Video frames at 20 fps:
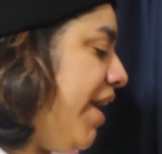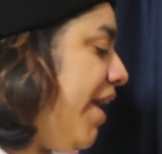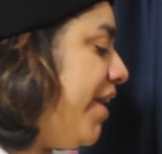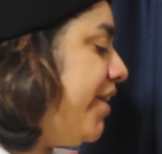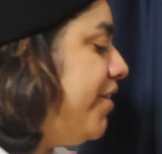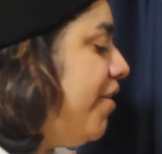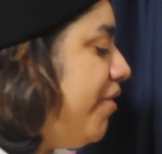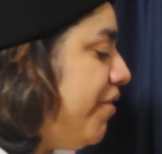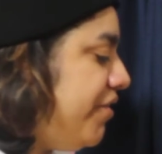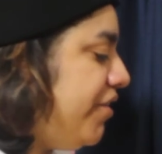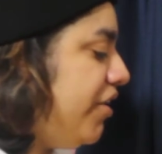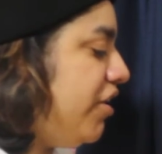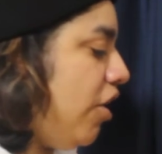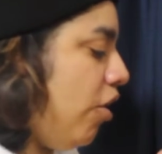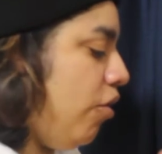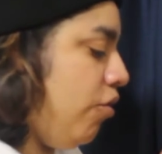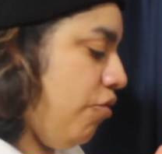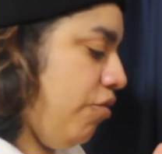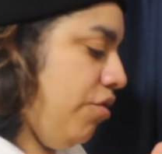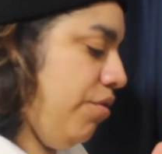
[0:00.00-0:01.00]
I know it's a
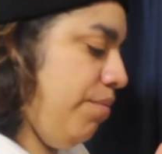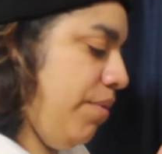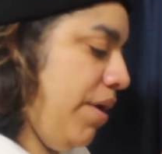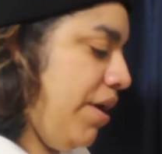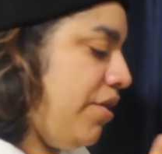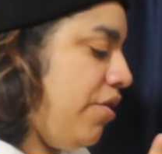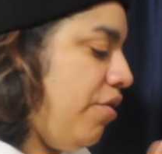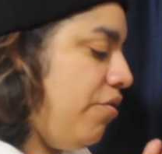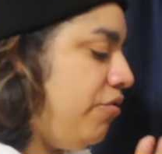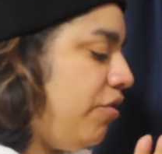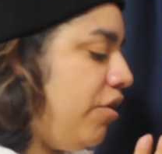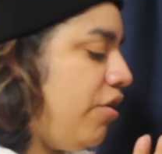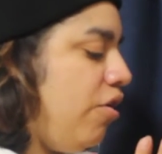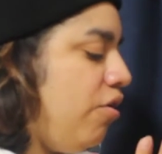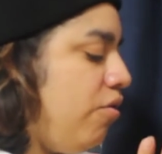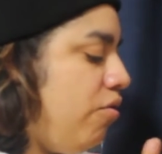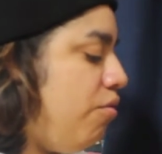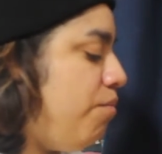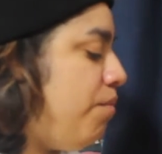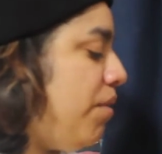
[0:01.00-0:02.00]
girl group,
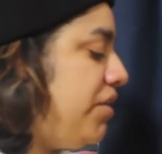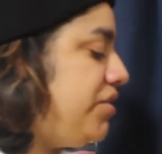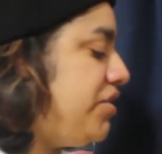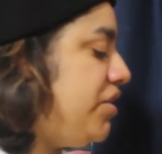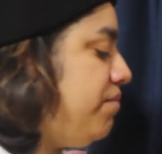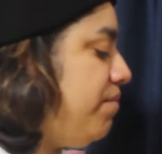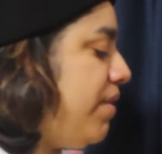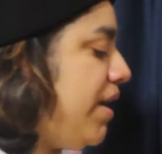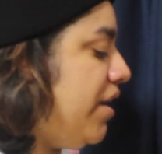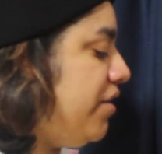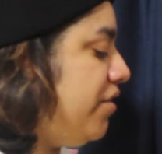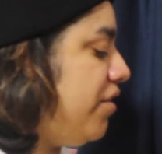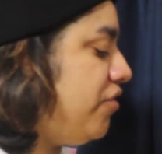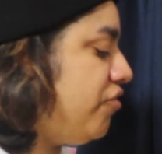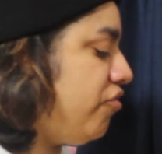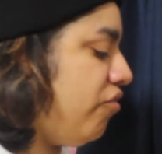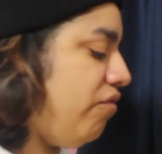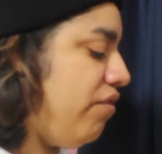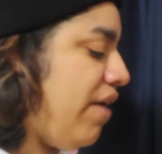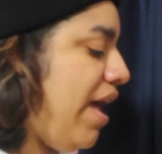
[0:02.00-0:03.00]
but I didn't pay
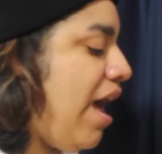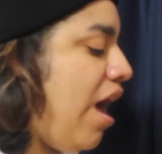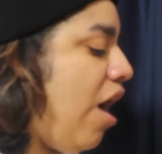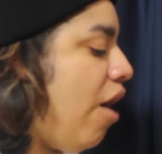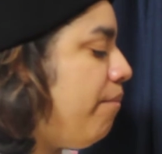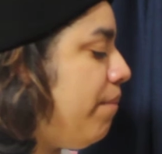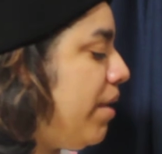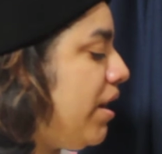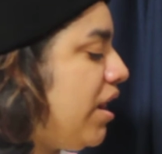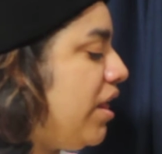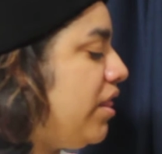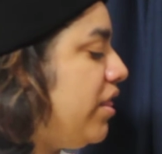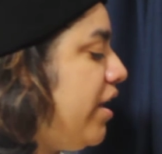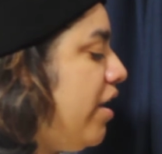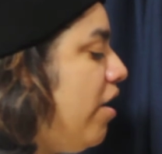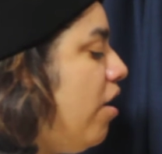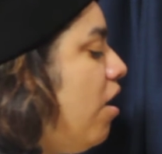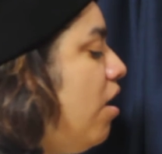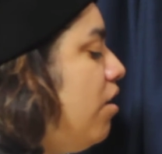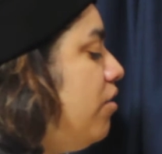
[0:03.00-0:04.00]
attention of how many they
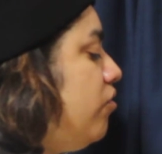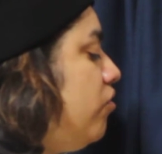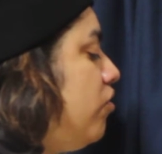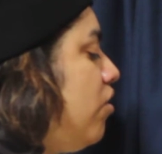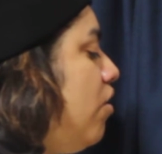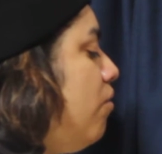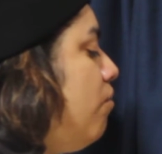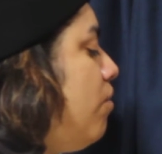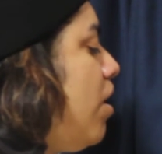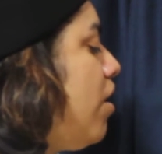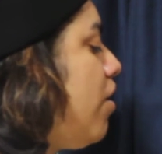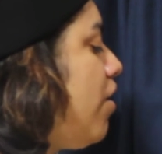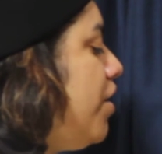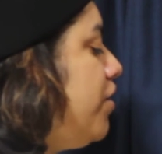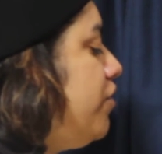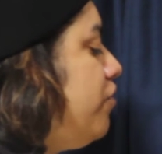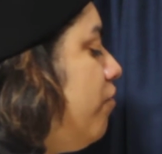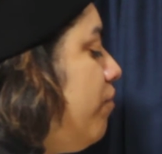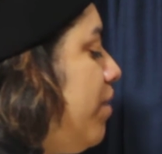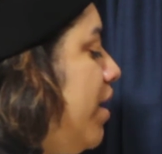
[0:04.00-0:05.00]
are. So we're
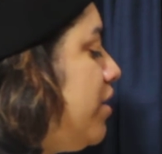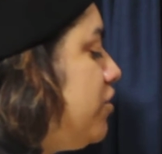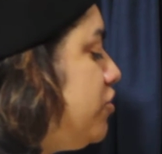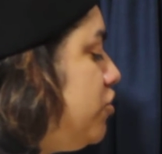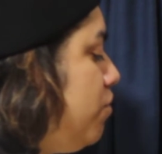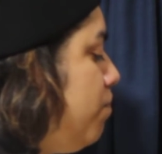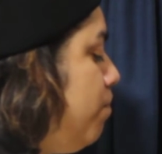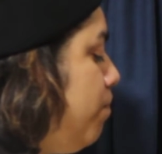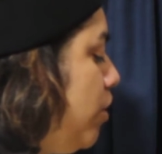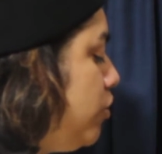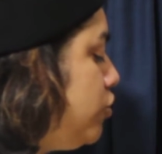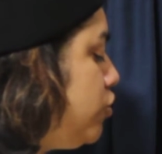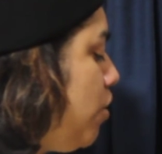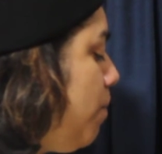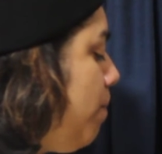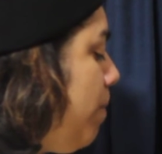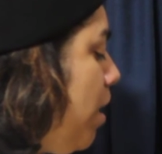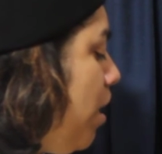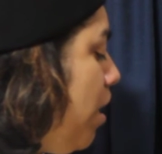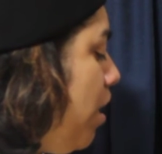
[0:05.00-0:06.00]
going to react to
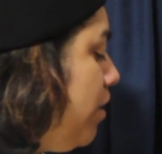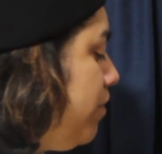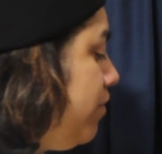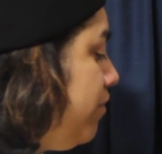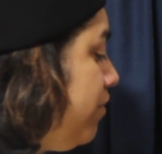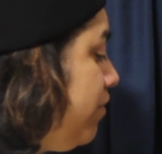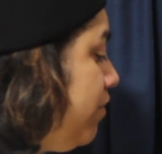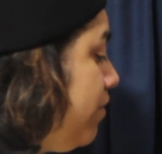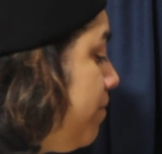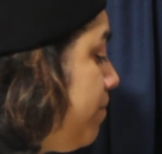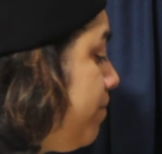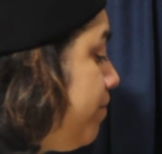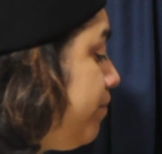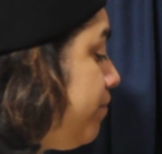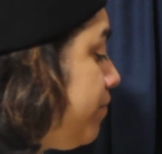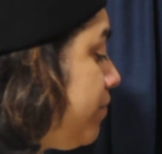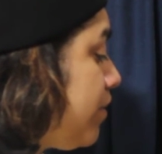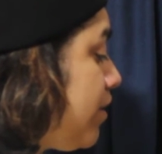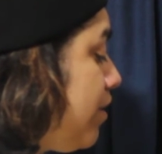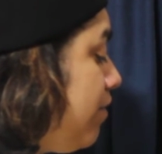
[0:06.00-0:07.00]
BOTOPASS
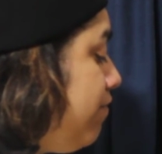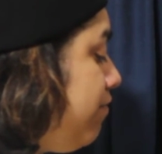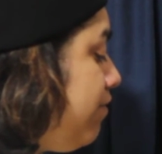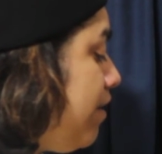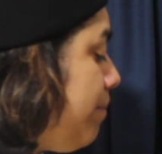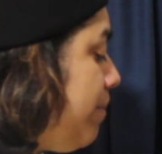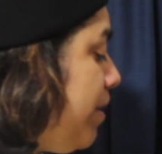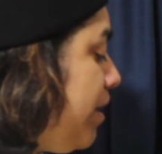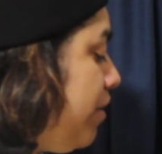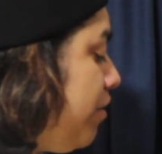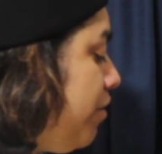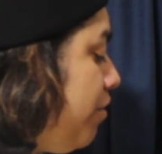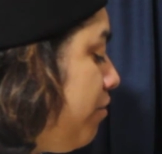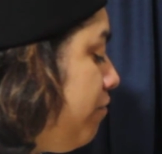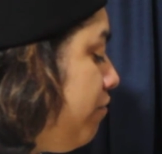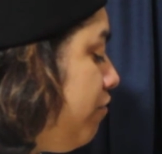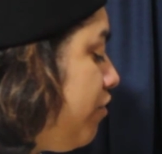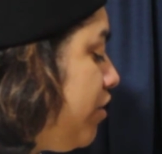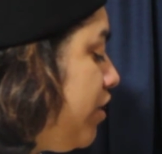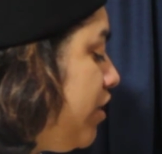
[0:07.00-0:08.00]
Flamingo.
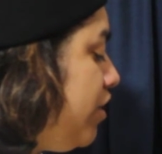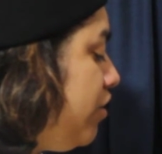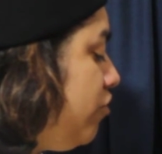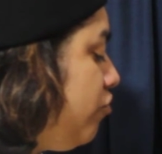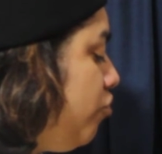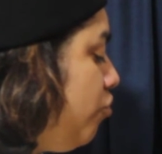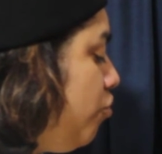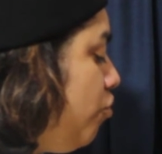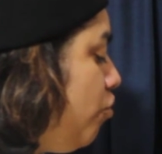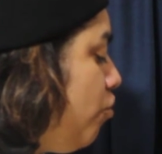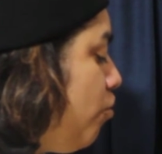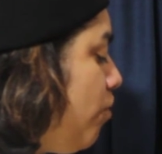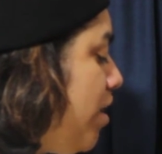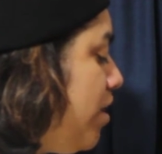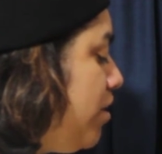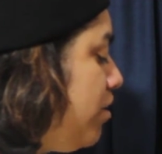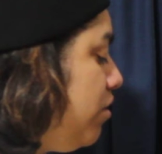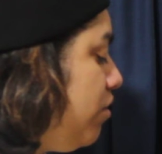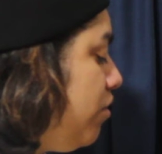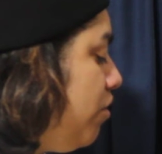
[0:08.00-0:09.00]
3, 2,
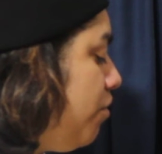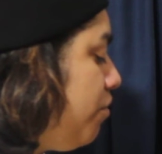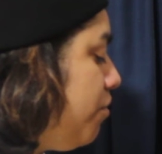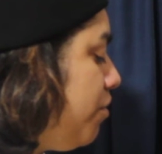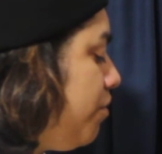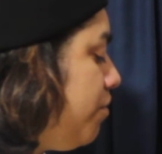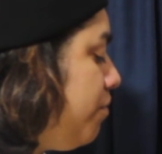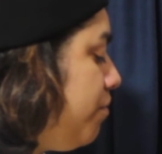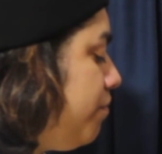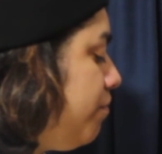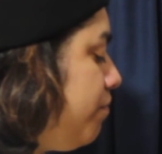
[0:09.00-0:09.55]
1, go, go.